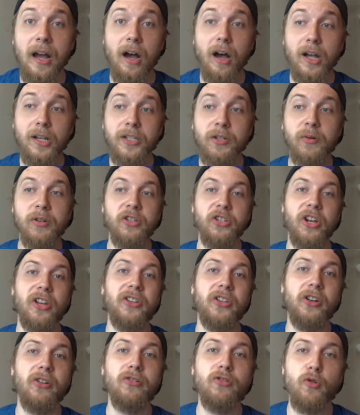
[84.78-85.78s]
Also in Gen
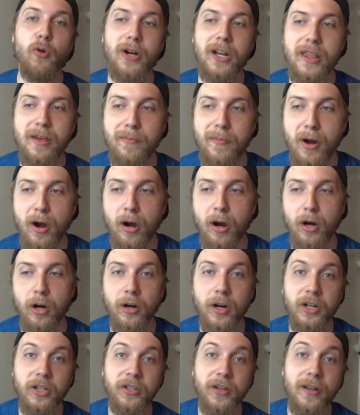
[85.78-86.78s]
2 joining them
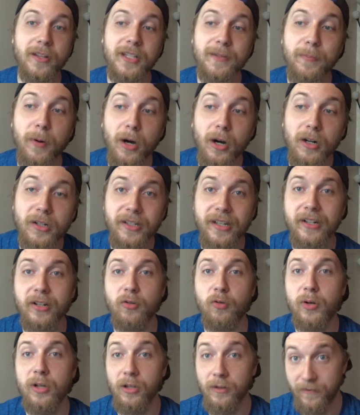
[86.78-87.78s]
are Dunsparce and
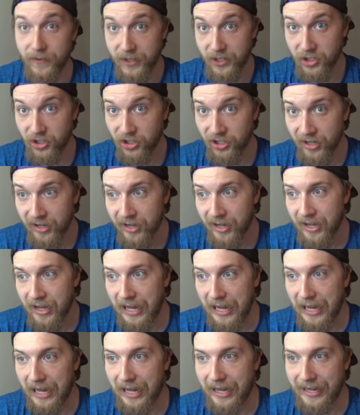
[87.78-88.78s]
Quillfish.
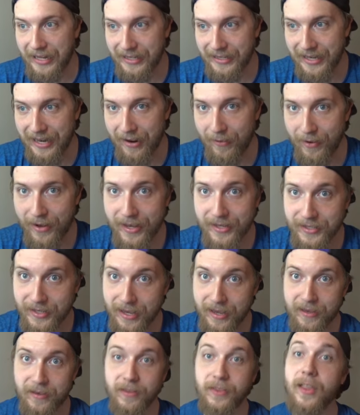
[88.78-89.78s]
Now as
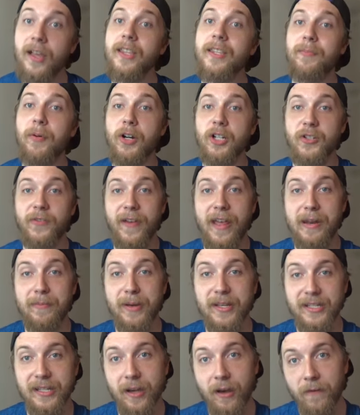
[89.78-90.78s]
a Dunsparce fan
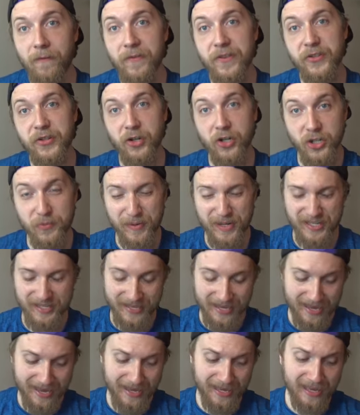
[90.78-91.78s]
myself, this hurts me to
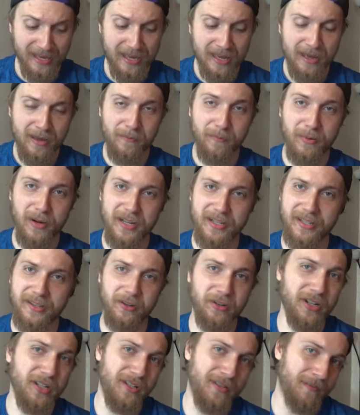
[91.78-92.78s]
say, but
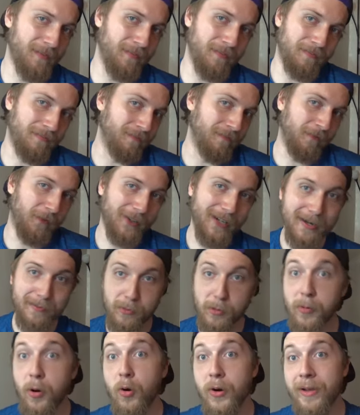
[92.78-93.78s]
they're just
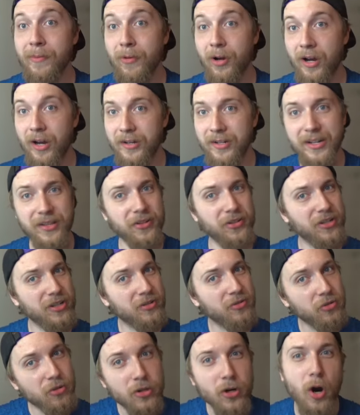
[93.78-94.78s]
forgettable Pokemon and there's
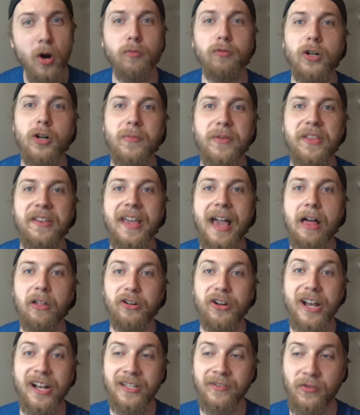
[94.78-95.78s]
just no room in the
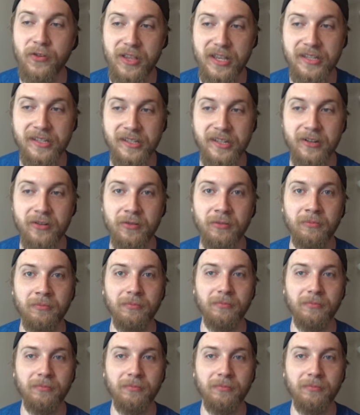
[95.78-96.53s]
Galar Dex for these two.